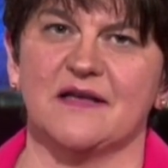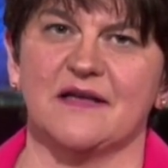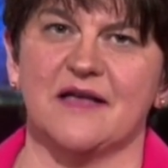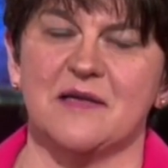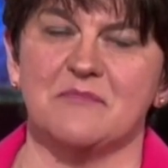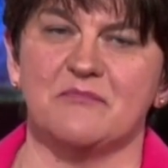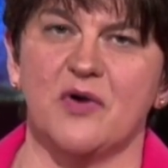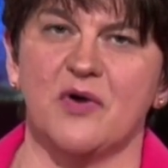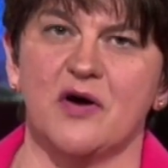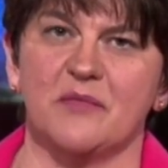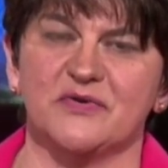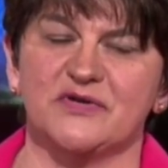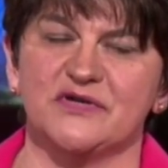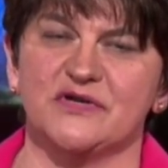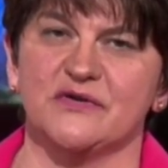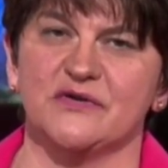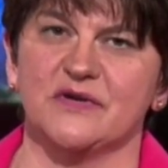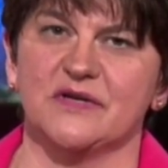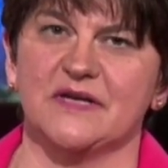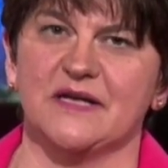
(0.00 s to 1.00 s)
in
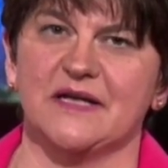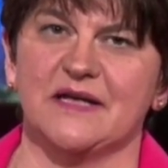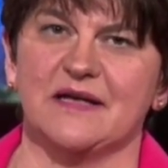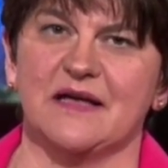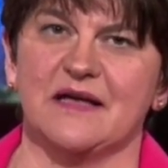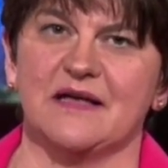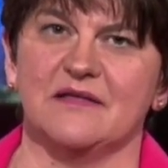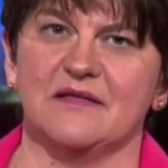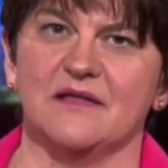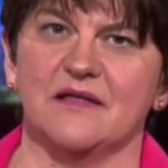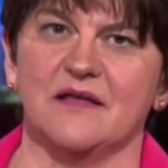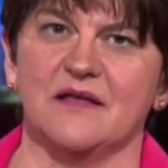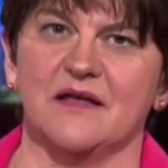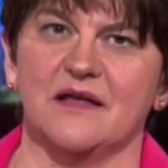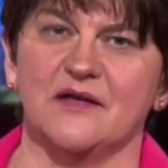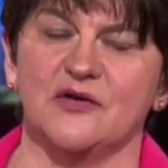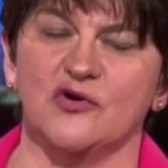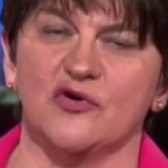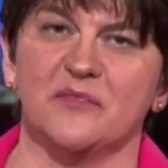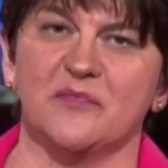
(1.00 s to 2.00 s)
perpetuity in the
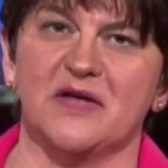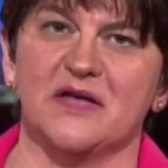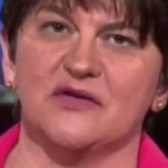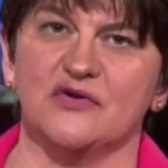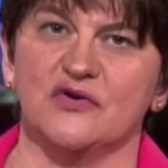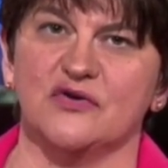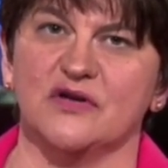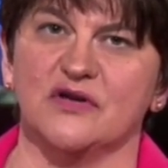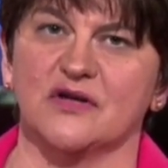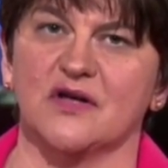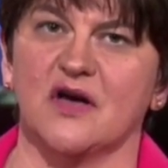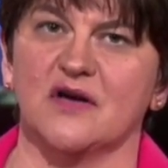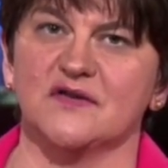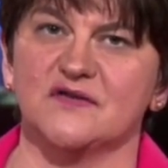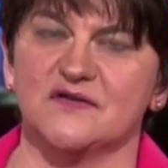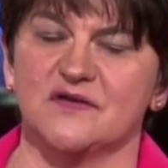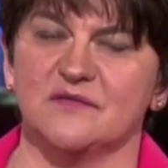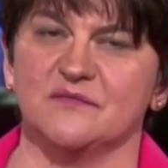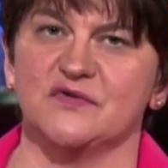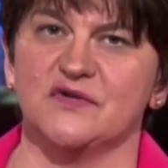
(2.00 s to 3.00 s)
European Union
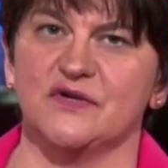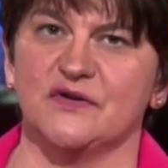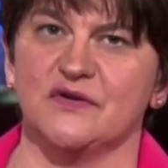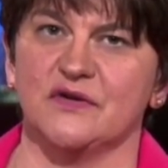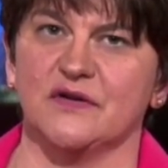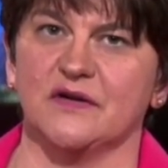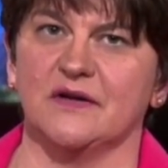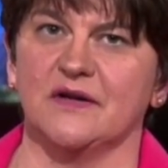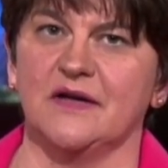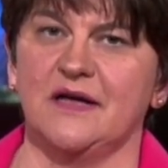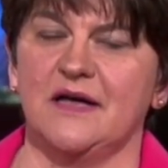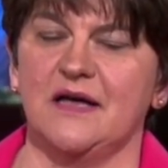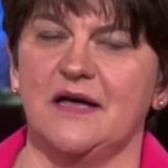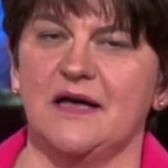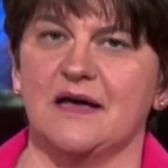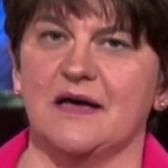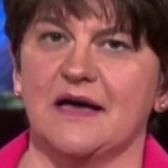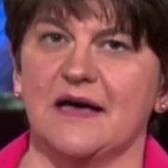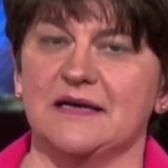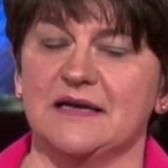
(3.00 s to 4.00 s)
Customs Union,
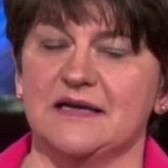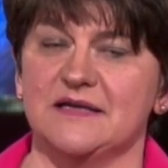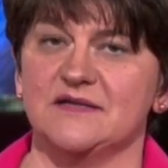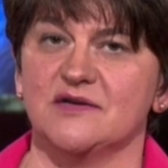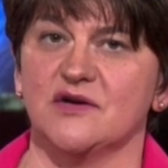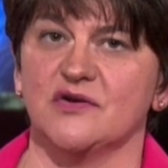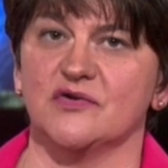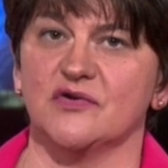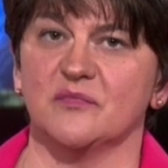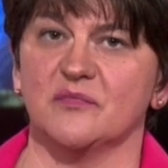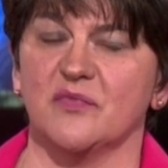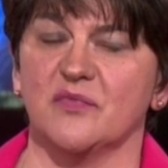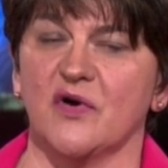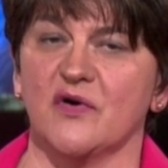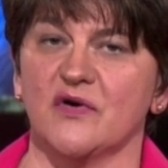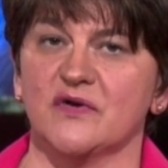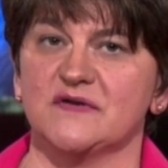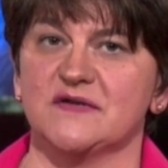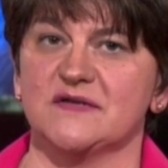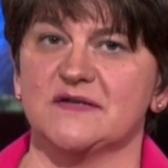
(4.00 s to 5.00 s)
at least under
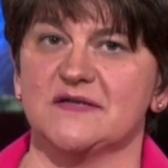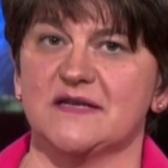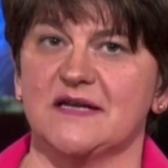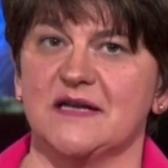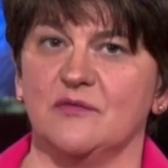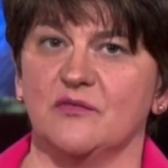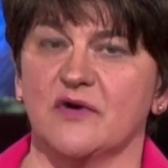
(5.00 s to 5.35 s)
Boris's deal.